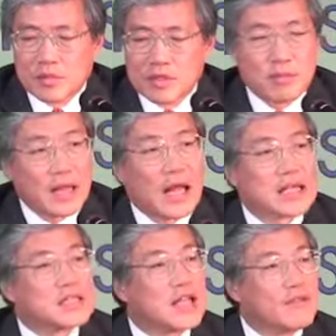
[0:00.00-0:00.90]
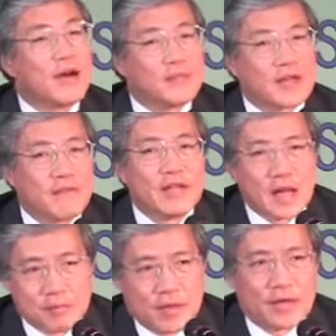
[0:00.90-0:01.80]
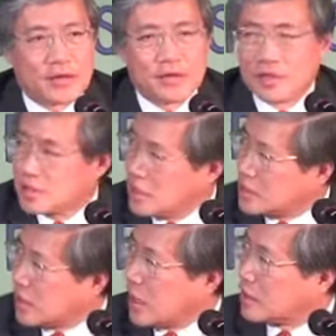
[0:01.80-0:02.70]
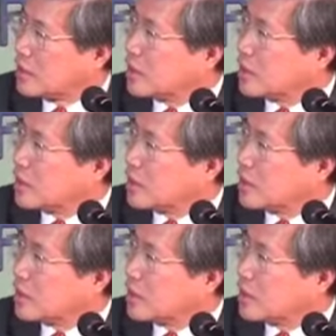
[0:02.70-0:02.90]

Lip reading: Japan hasn't given up yet, in the sense that